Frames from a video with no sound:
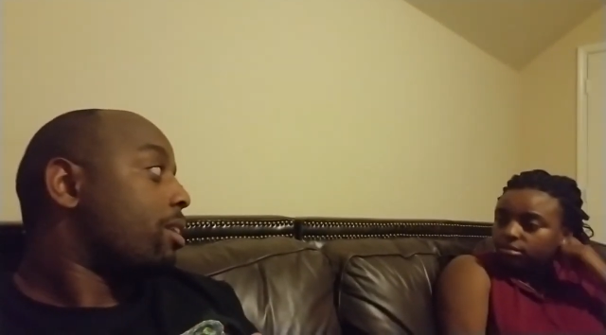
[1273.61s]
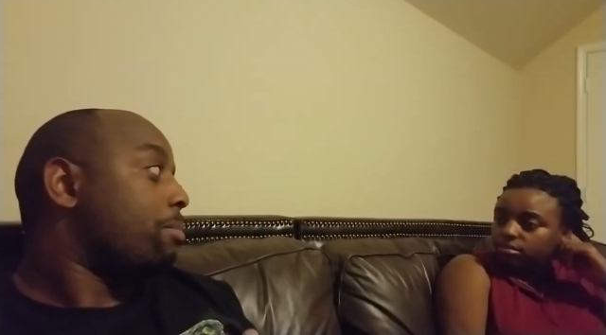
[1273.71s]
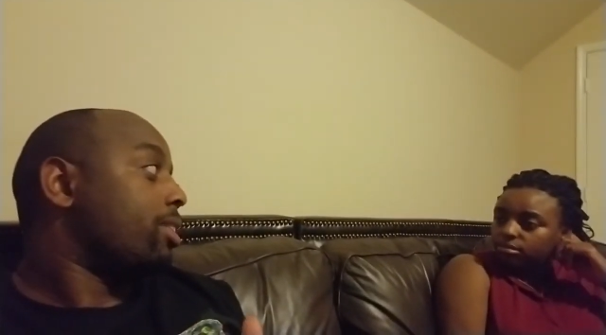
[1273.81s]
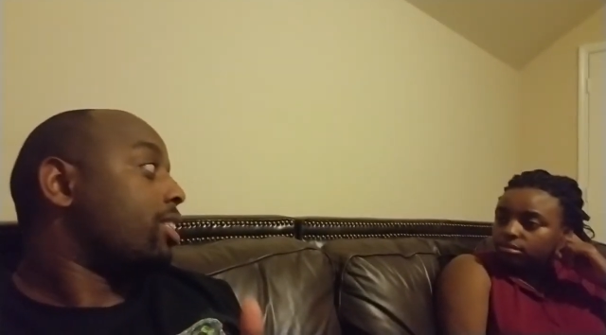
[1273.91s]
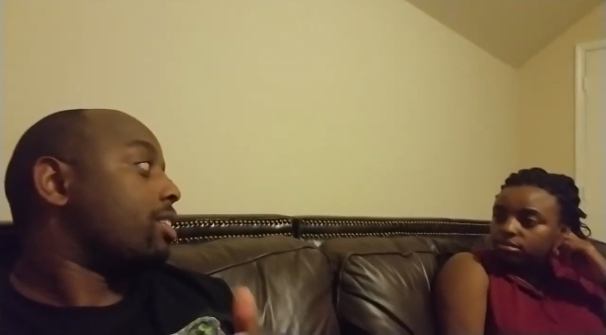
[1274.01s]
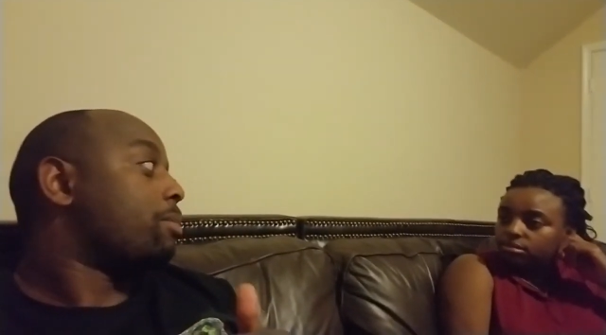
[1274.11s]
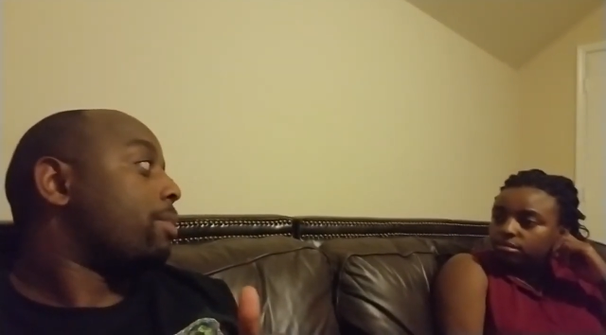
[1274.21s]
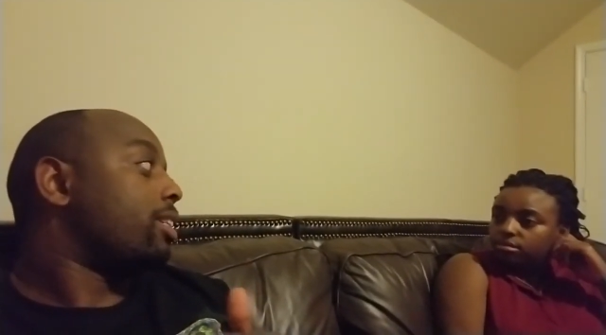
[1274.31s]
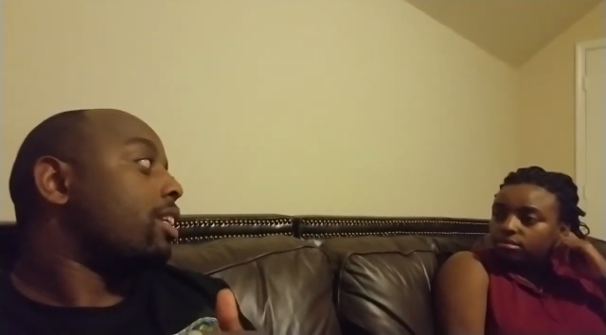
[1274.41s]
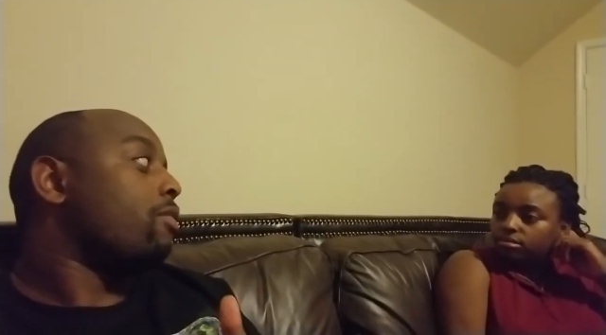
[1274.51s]
Speaker 1: but just
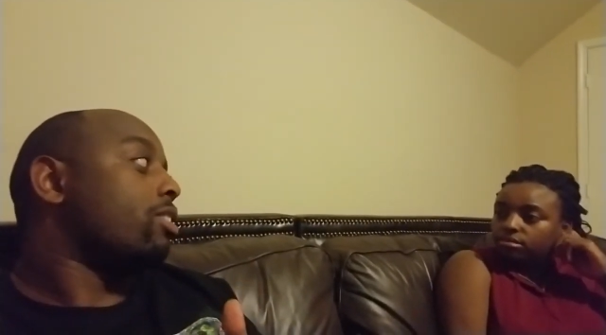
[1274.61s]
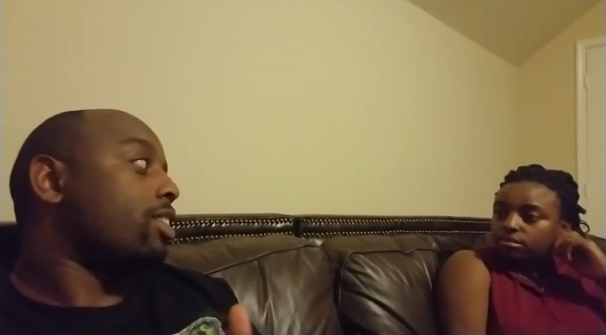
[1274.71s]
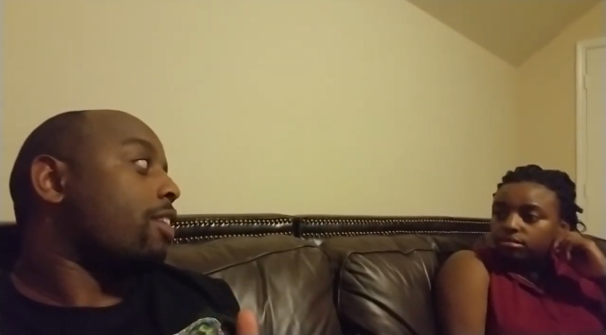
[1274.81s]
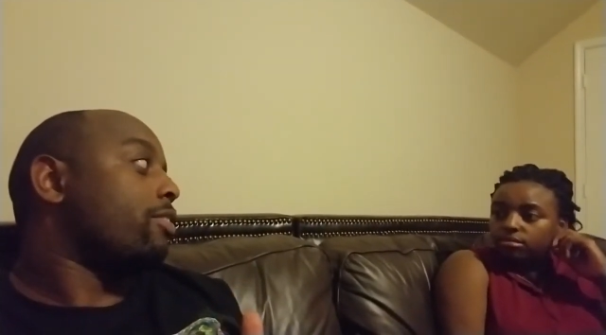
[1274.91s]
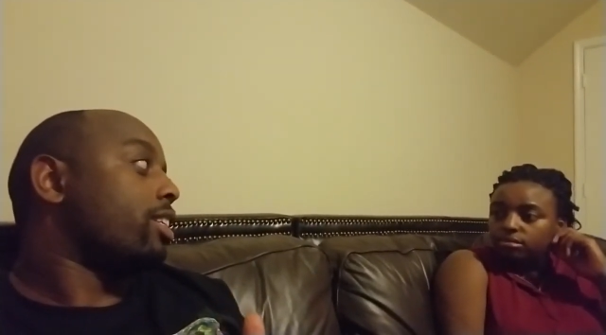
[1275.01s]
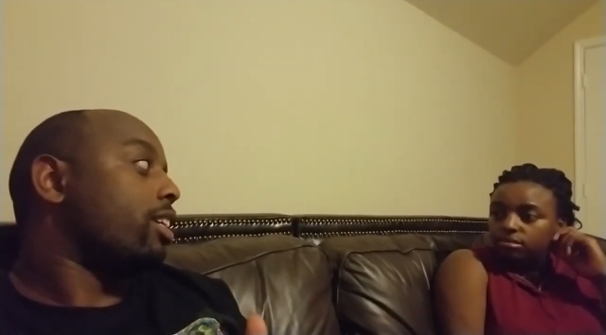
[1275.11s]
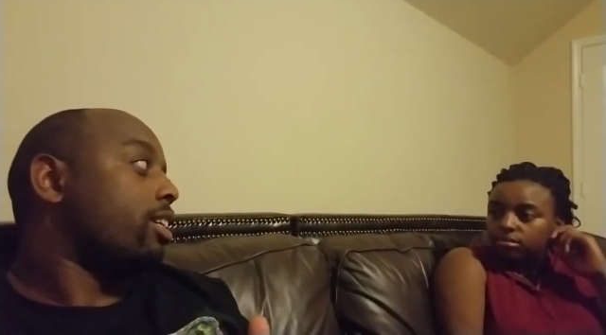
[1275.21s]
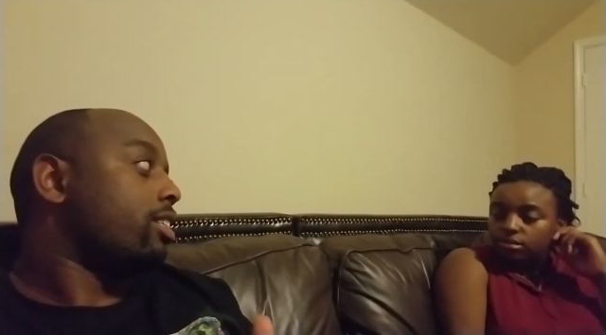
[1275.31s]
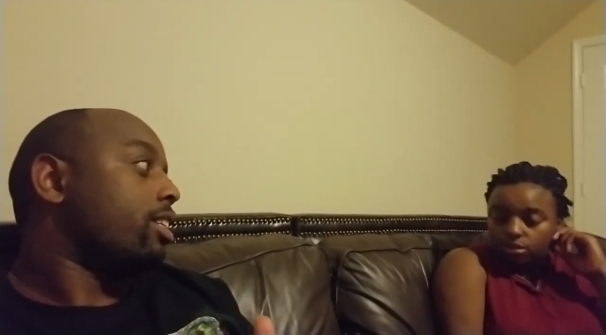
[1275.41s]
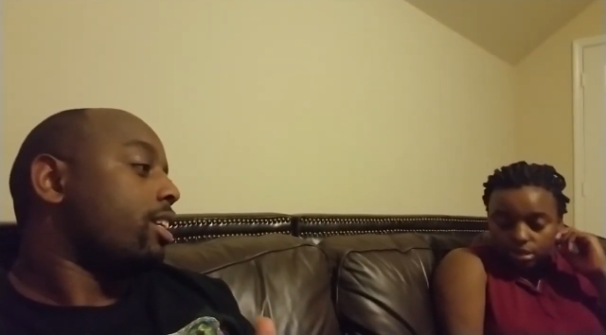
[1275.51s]
play devil's
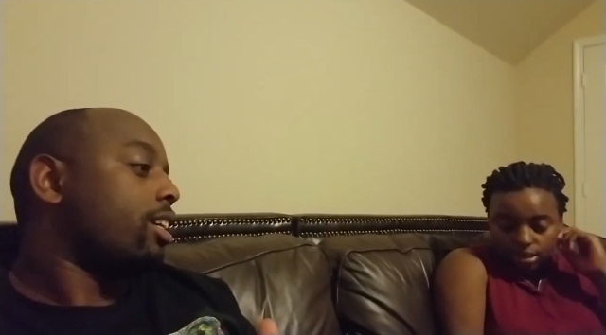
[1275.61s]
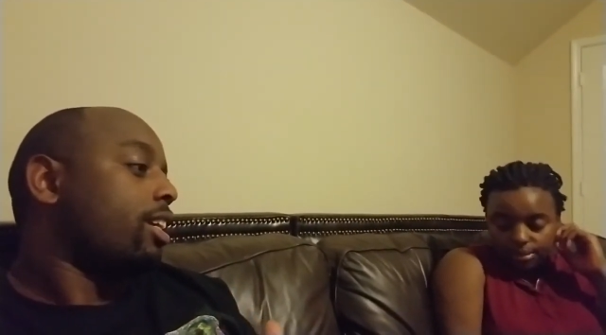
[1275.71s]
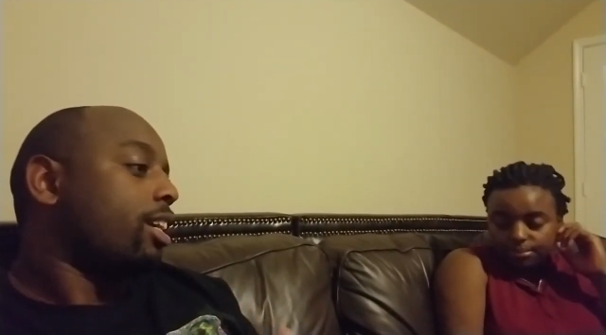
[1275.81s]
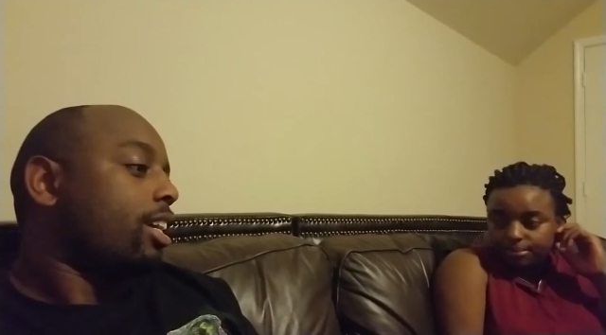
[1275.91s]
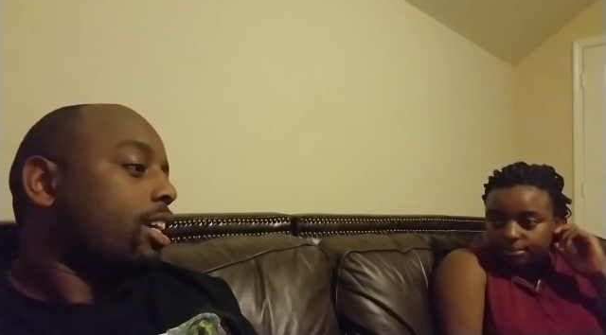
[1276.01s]
advocate. Okay.